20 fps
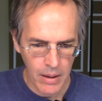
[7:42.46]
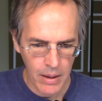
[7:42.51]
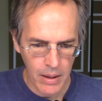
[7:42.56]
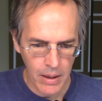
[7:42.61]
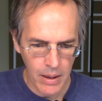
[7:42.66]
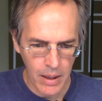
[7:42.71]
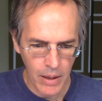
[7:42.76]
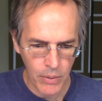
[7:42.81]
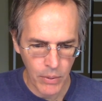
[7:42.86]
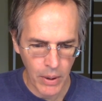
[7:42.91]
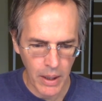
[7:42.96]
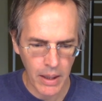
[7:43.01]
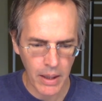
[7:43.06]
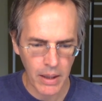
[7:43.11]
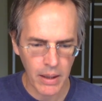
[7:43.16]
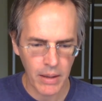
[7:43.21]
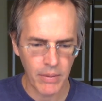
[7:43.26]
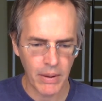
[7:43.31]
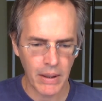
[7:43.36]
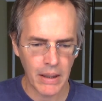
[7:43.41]
he rated
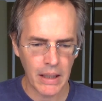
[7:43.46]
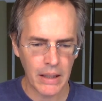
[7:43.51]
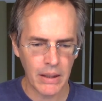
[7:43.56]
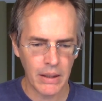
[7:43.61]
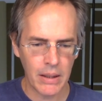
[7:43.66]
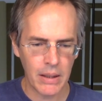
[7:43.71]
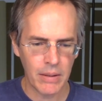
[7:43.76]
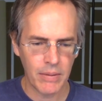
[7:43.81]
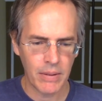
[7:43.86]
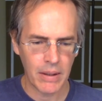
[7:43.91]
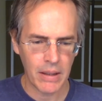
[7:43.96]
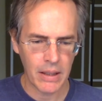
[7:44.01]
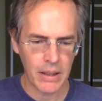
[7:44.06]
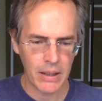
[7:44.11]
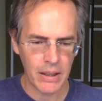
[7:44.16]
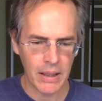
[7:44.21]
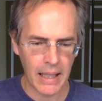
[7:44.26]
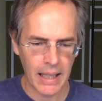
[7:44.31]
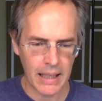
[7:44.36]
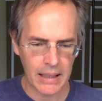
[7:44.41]
it very good to very
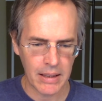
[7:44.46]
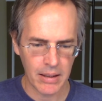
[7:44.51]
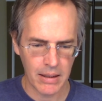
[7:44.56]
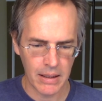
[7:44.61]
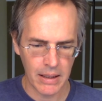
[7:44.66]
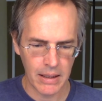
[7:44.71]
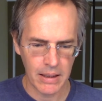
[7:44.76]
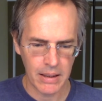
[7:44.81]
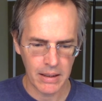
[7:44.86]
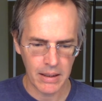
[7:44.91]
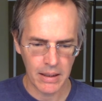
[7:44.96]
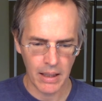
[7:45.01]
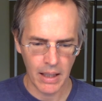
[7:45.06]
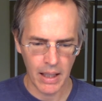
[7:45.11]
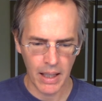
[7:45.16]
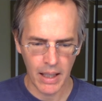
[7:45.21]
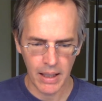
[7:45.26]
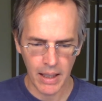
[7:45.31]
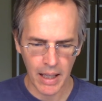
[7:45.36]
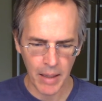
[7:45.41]
good, excellent.
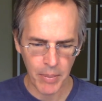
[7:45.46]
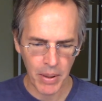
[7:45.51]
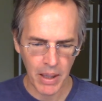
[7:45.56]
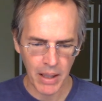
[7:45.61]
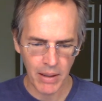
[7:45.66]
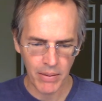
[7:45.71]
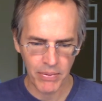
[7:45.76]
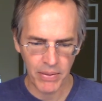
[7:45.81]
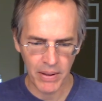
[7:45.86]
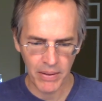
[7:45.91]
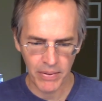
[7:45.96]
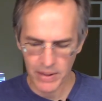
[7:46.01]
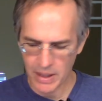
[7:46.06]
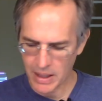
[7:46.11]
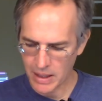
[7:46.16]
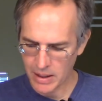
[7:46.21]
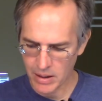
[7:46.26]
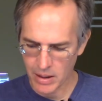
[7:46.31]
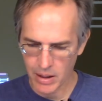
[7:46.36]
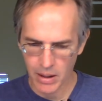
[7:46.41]
And I paid
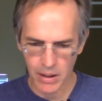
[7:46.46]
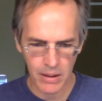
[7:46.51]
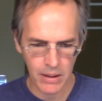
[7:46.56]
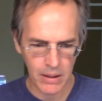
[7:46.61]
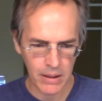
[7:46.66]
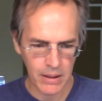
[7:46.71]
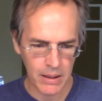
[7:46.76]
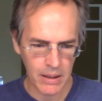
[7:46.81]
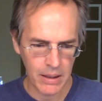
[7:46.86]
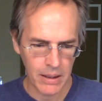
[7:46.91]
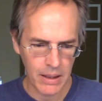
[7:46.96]
$15.